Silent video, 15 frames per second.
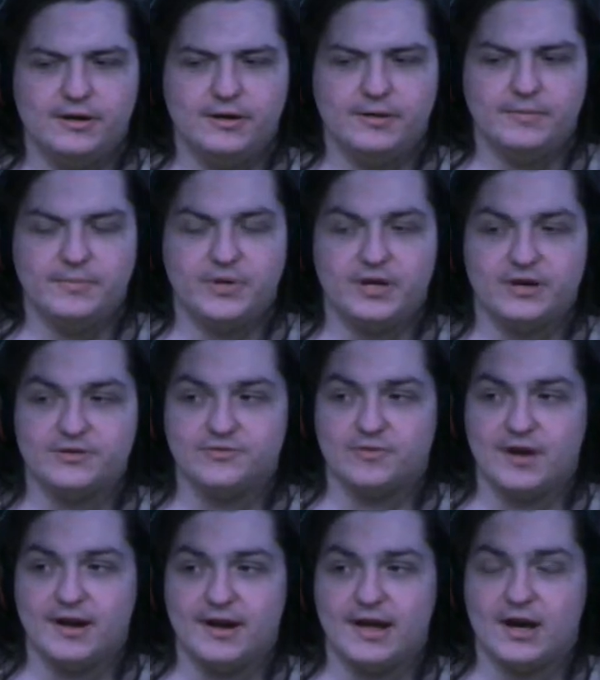Because
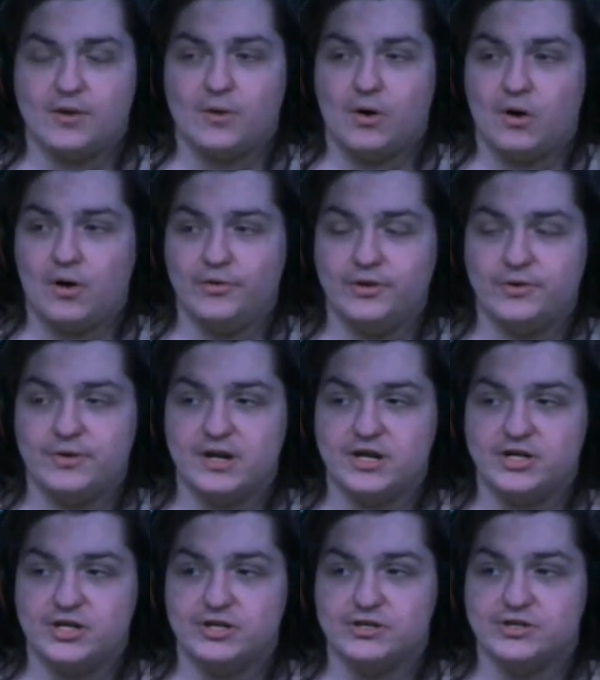right now, all
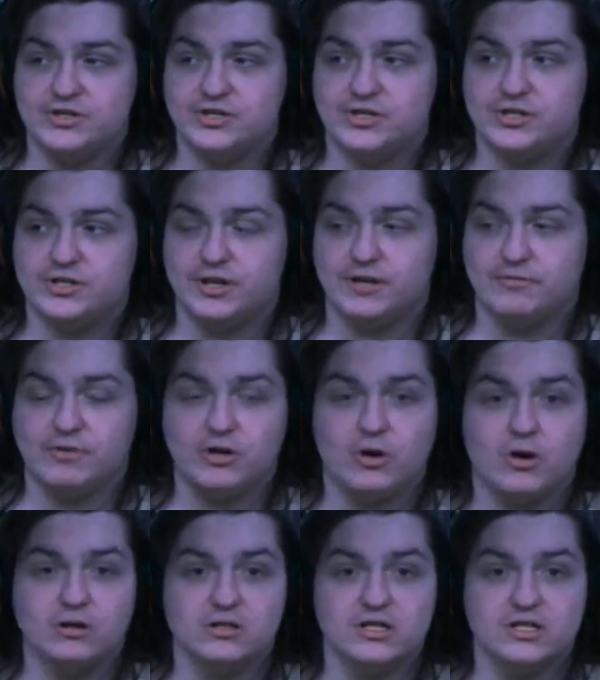donations,
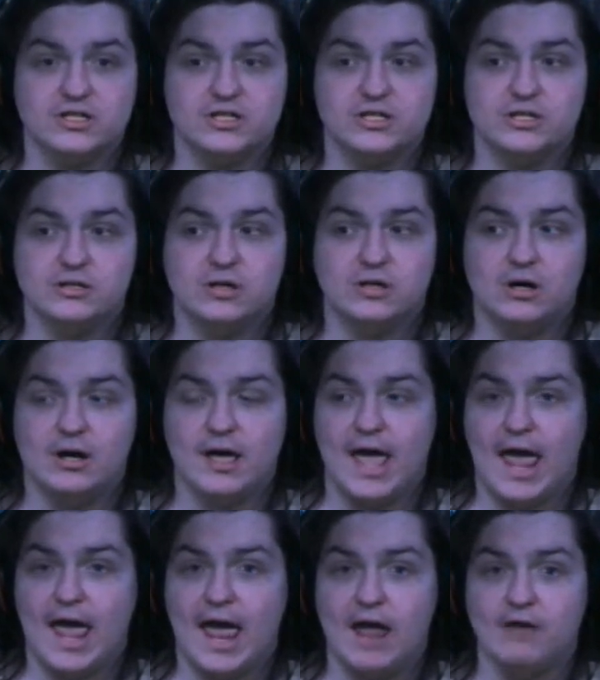regardless,
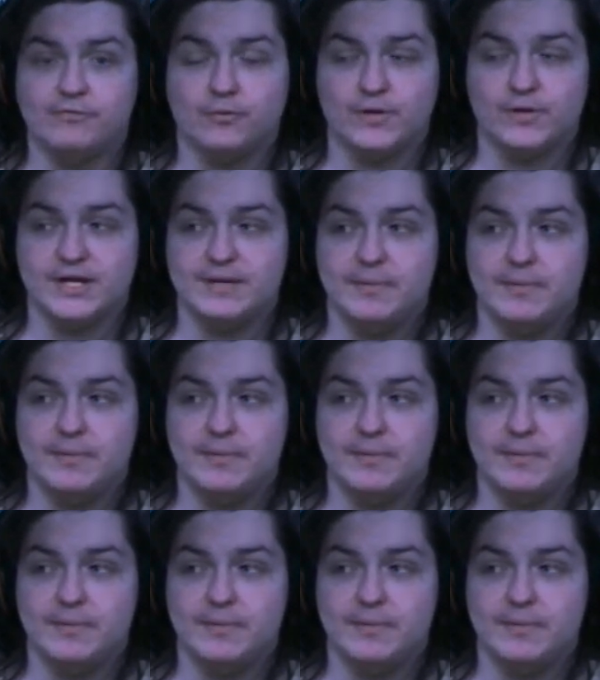every